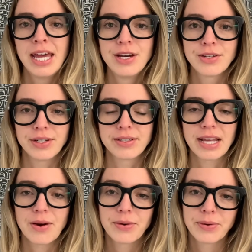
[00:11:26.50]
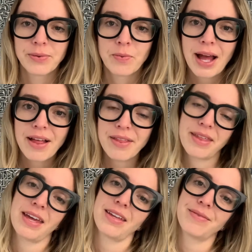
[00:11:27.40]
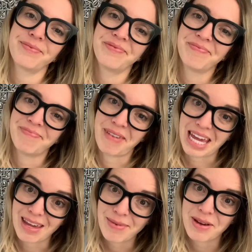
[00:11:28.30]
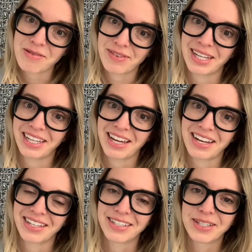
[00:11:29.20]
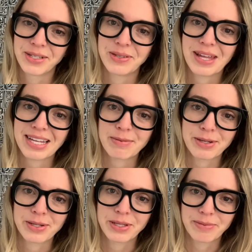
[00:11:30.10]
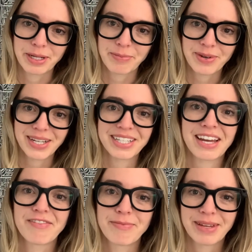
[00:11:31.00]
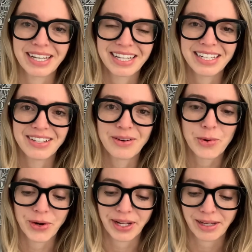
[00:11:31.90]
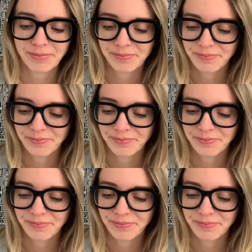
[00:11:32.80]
turns out well, then maybe I'll finally cut into that Social Liberty print I've been hoarding.